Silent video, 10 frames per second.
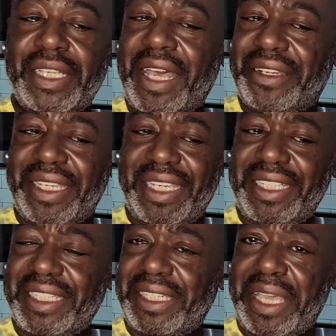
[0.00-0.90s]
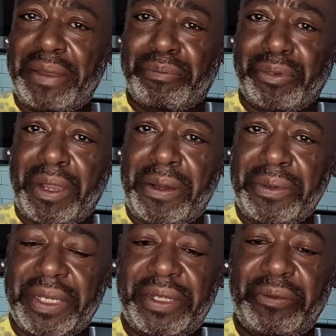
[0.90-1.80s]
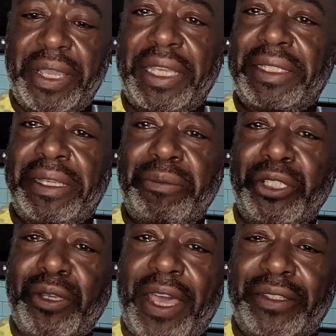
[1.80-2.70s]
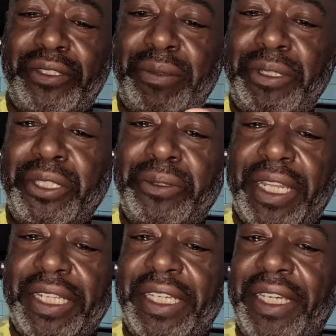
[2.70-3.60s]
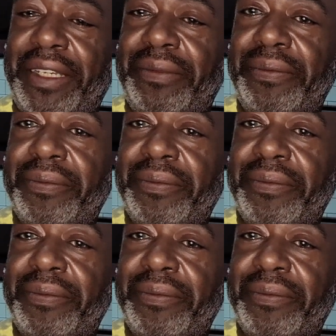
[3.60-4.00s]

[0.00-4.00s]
how easy that broke? Wait, let me do that again.